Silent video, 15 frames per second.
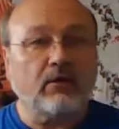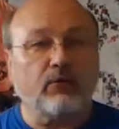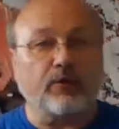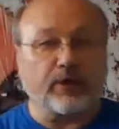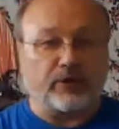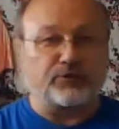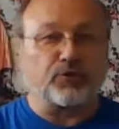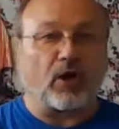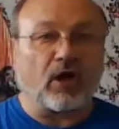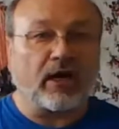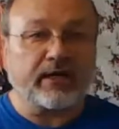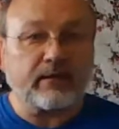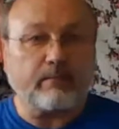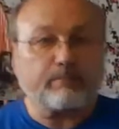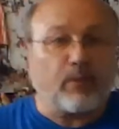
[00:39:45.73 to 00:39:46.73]
We're going to draw
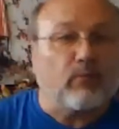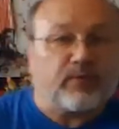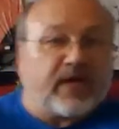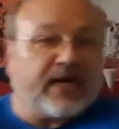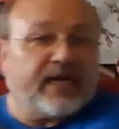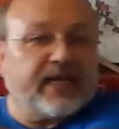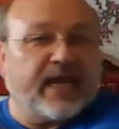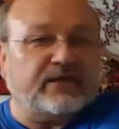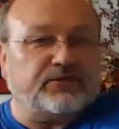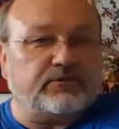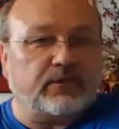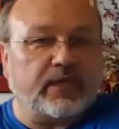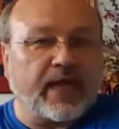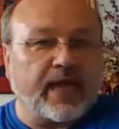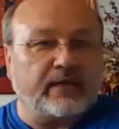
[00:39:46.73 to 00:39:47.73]
it, boom, cut,
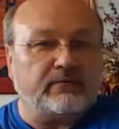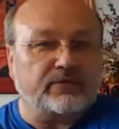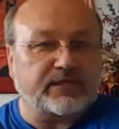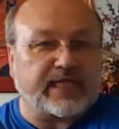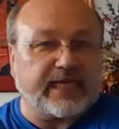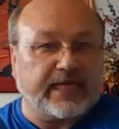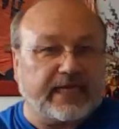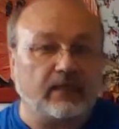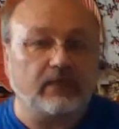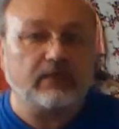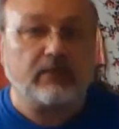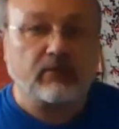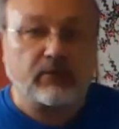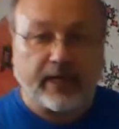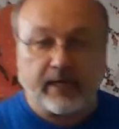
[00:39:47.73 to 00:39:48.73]
and ski,
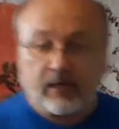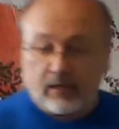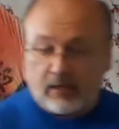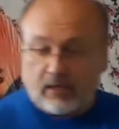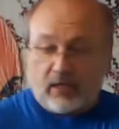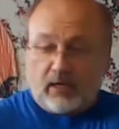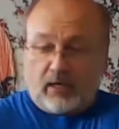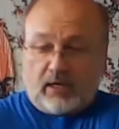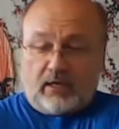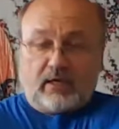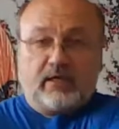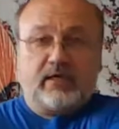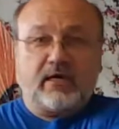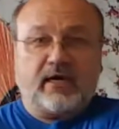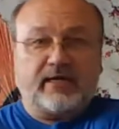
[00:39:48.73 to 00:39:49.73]
okay?
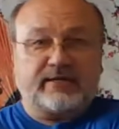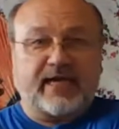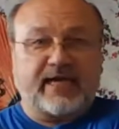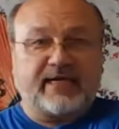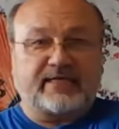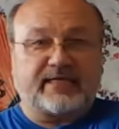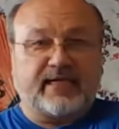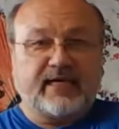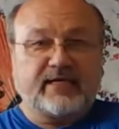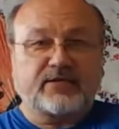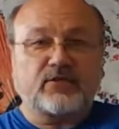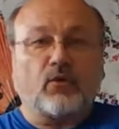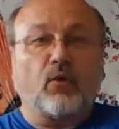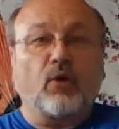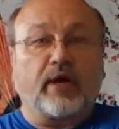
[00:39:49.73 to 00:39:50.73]
cut takes
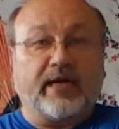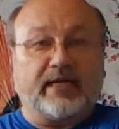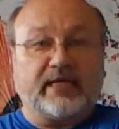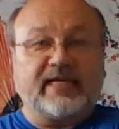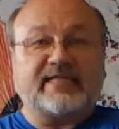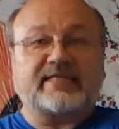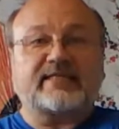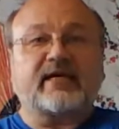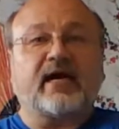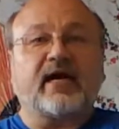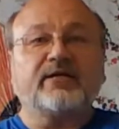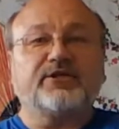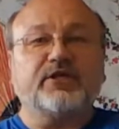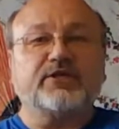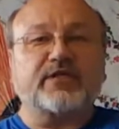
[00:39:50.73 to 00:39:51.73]
this, or at least
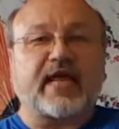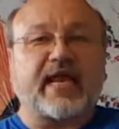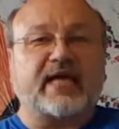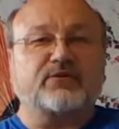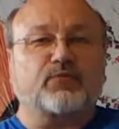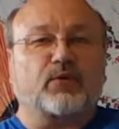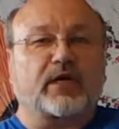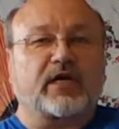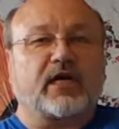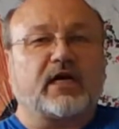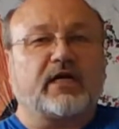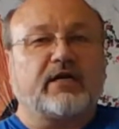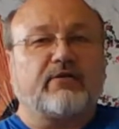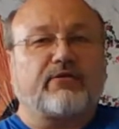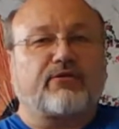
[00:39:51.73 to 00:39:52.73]
touches, and as we're
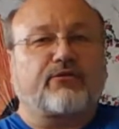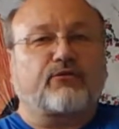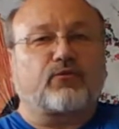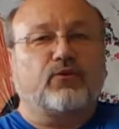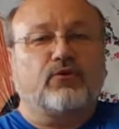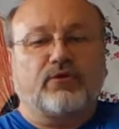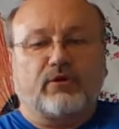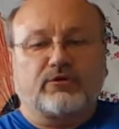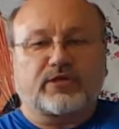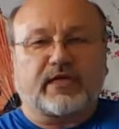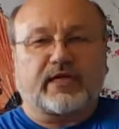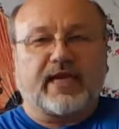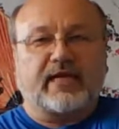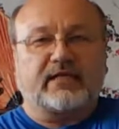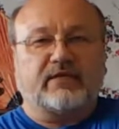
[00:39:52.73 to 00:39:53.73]
cutting through those
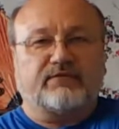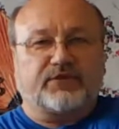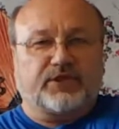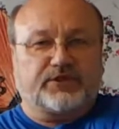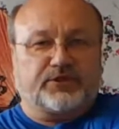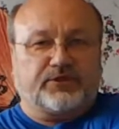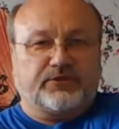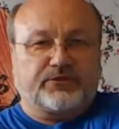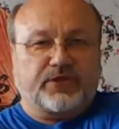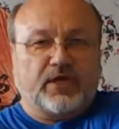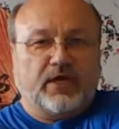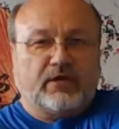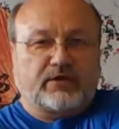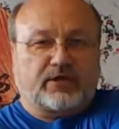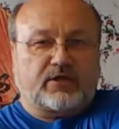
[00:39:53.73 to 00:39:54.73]
connective tissues
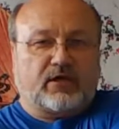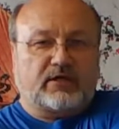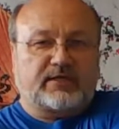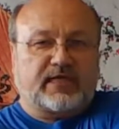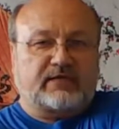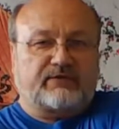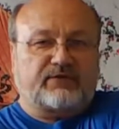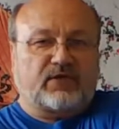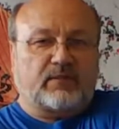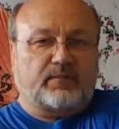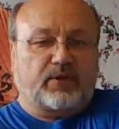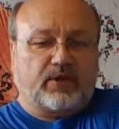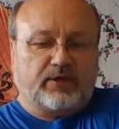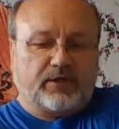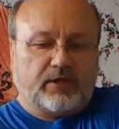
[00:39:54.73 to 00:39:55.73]
to cause that to fall
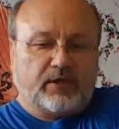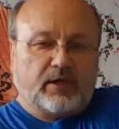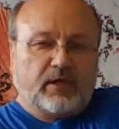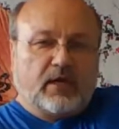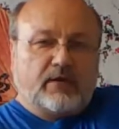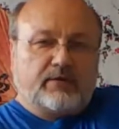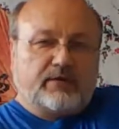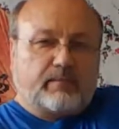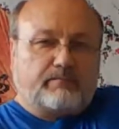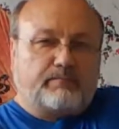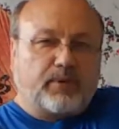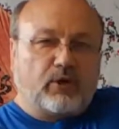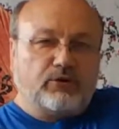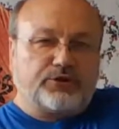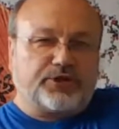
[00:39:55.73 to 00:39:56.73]
apart, the
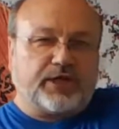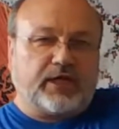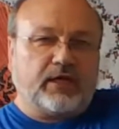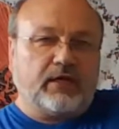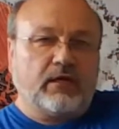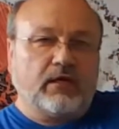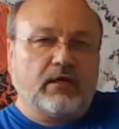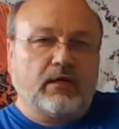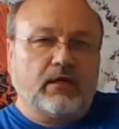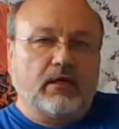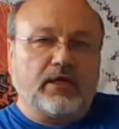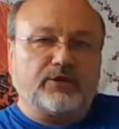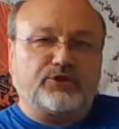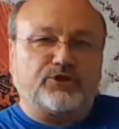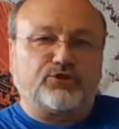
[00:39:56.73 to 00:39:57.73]
boshi
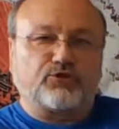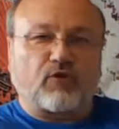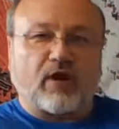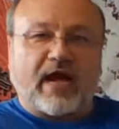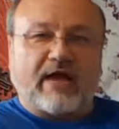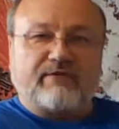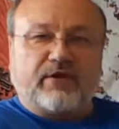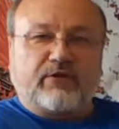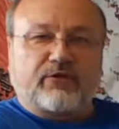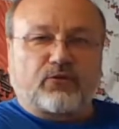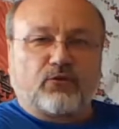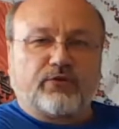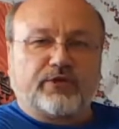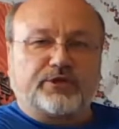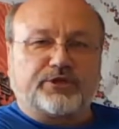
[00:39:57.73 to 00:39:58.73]
is driving
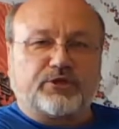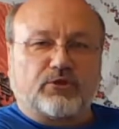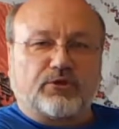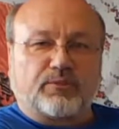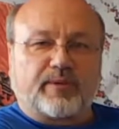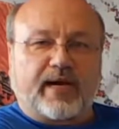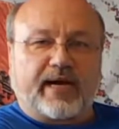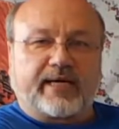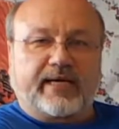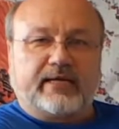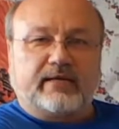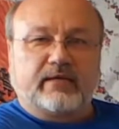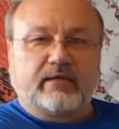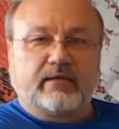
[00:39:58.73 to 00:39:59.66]
through this shoulder pocket.